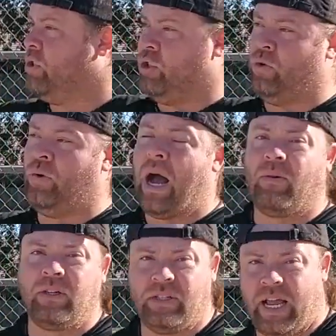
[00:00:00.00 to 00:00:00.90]
2
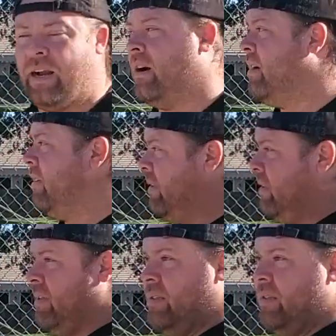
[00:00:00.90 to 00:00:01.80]
hours later,
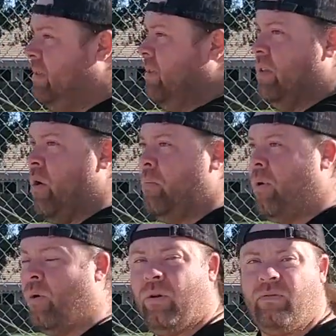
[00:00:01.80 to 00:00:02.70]
lo and
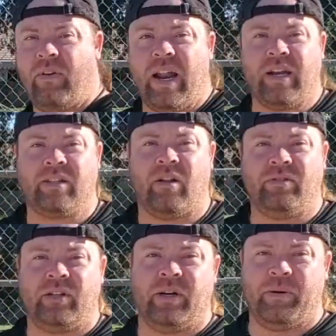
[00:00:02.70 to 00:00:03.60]
behold, FedEx all
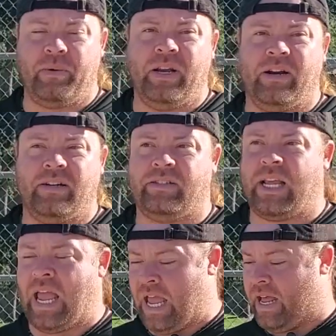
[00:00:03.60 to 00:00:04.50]
of a sudden
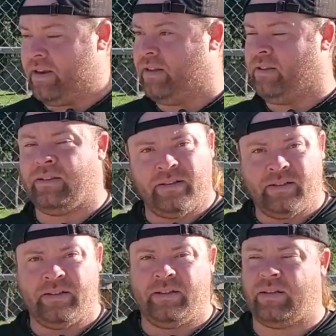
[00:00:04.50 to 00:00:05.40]
appears and
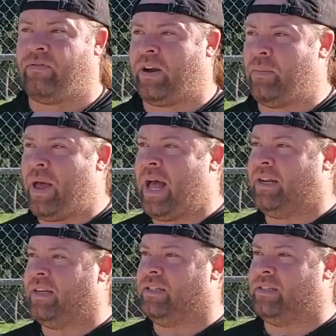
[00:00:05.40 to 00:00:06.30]
the freaking
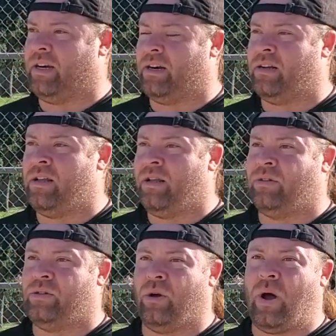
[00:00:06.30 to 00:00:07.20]
bat is here.
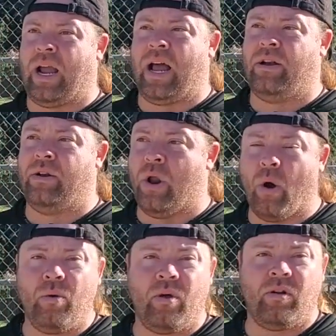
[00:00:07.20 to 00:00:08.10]
So I got
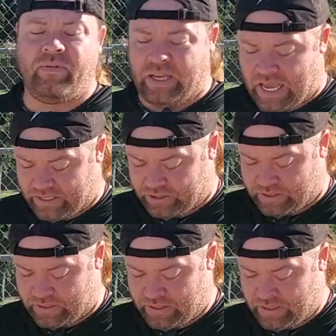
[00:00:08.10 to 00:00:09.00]
no
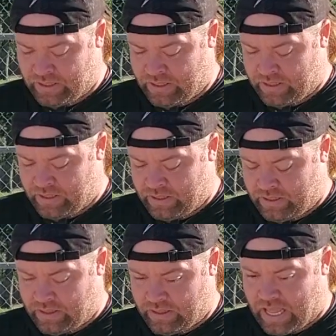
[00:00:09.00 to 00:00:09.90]
notification
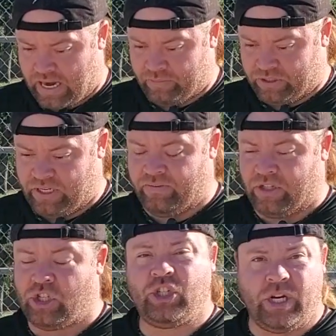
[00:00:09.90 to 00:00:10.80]
that it was
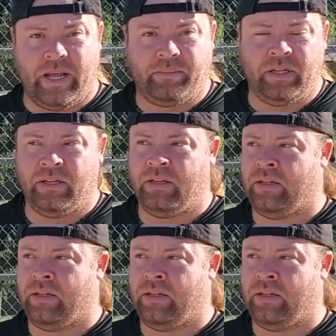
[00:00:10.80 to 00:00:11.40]
even shipped,